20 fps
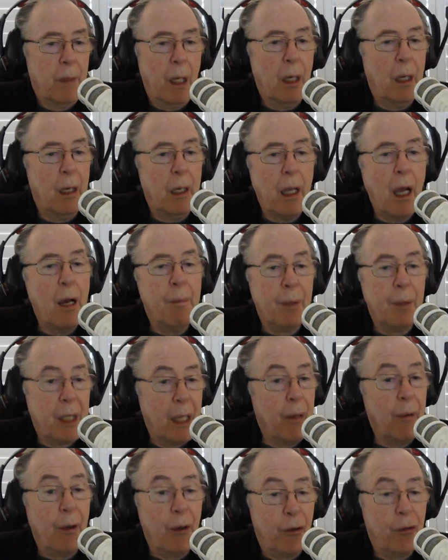I'm
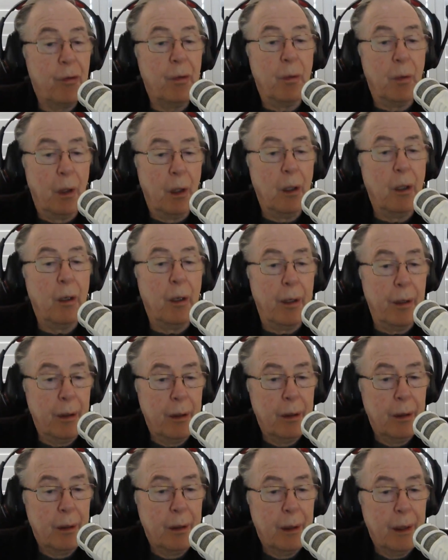going through a lot
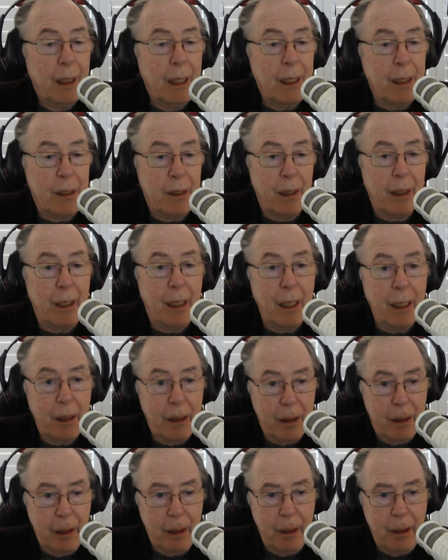as I
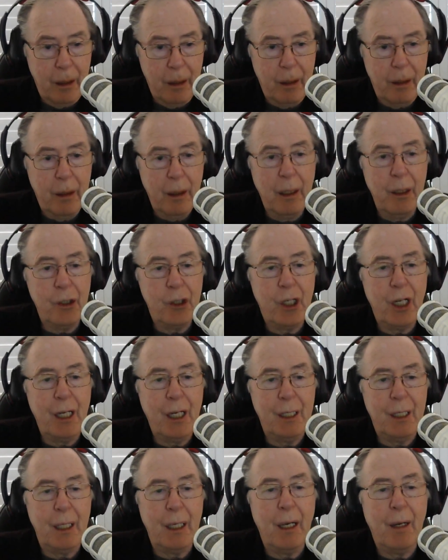get the
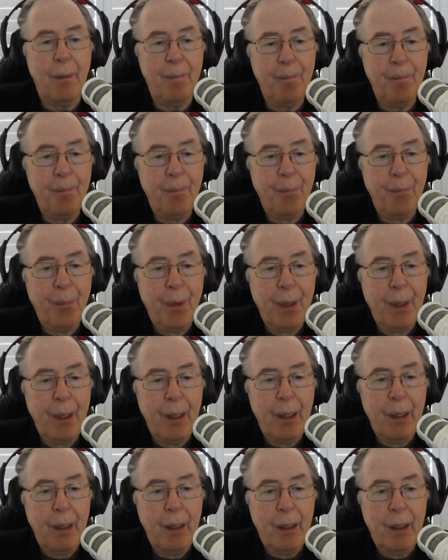enchanting up,
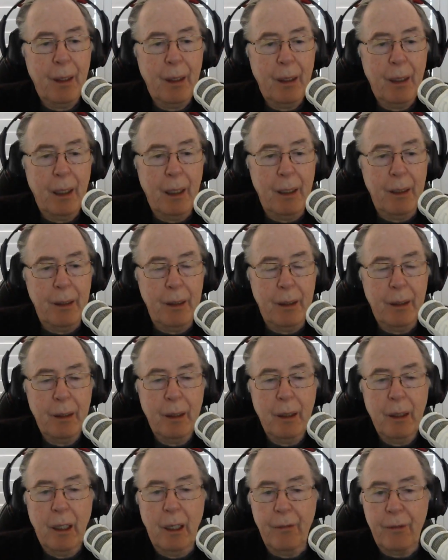and
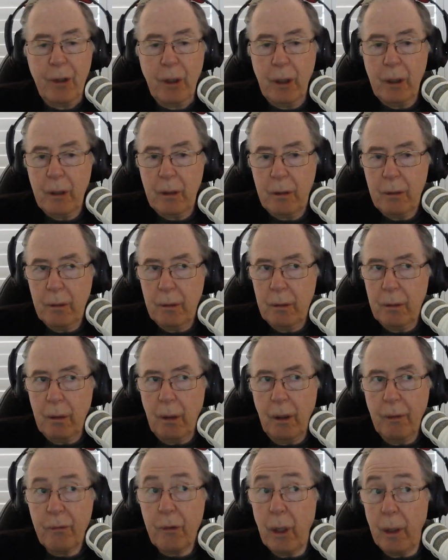I've got
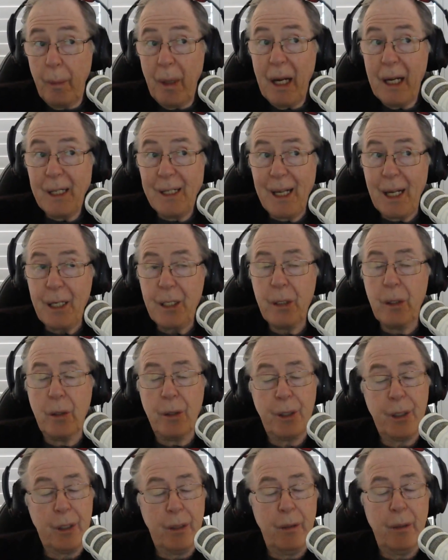about a dozen or
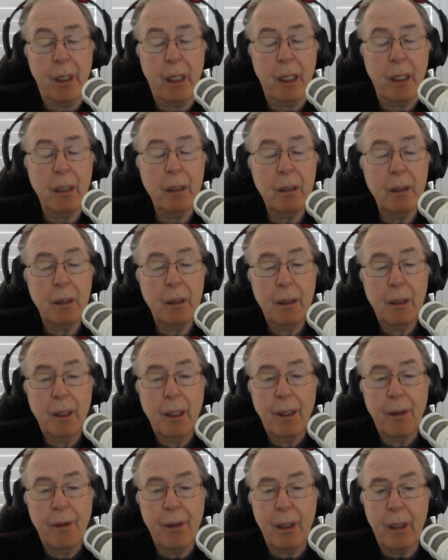so now
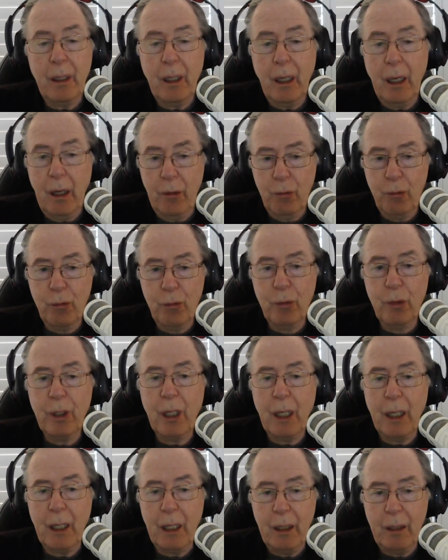that are
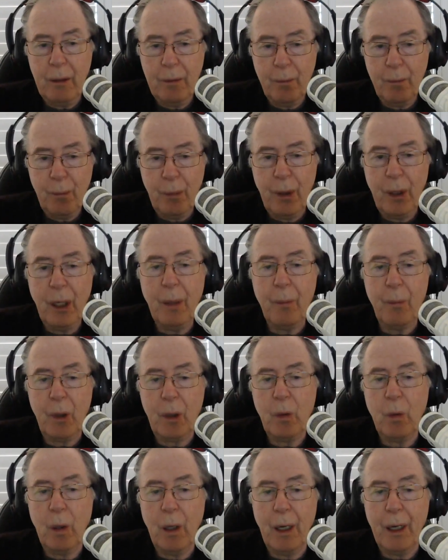really plum
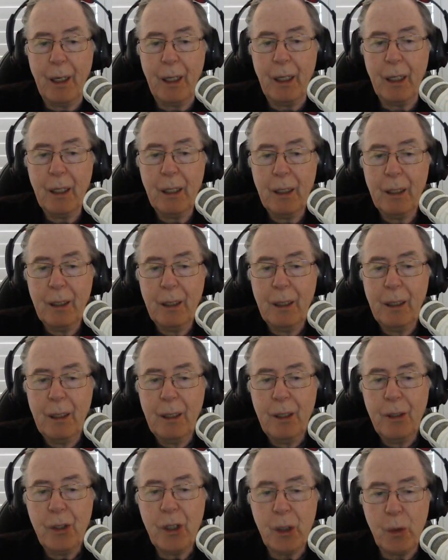quality,
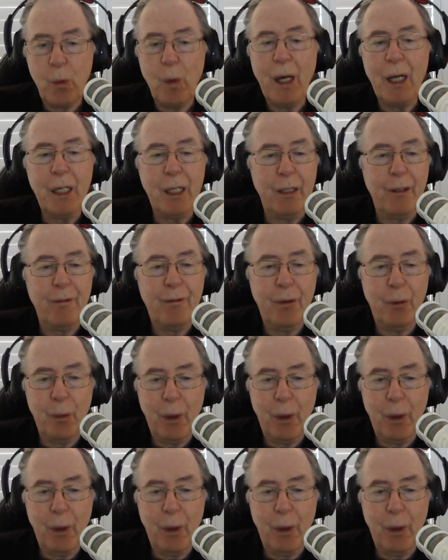just waiting for